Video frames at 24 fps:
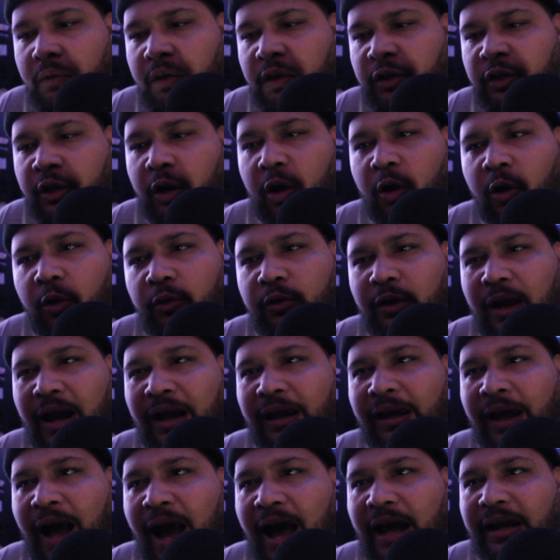The older I
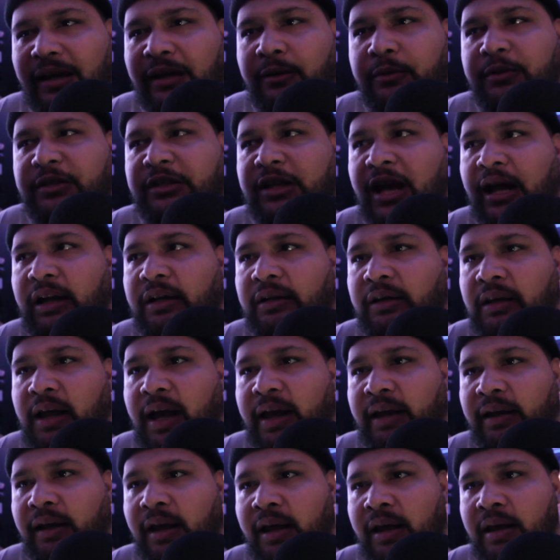got, it was kind of
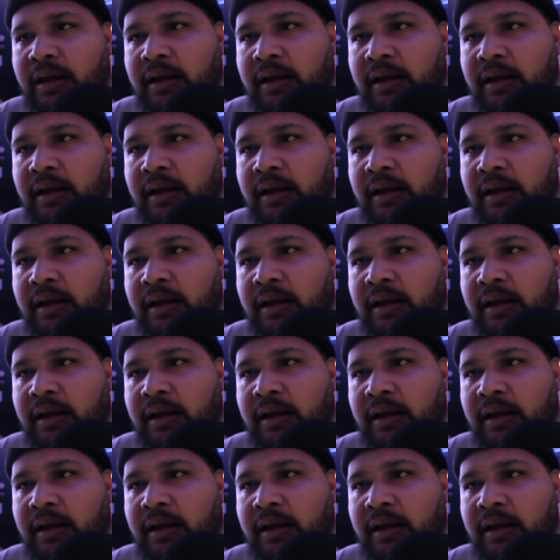like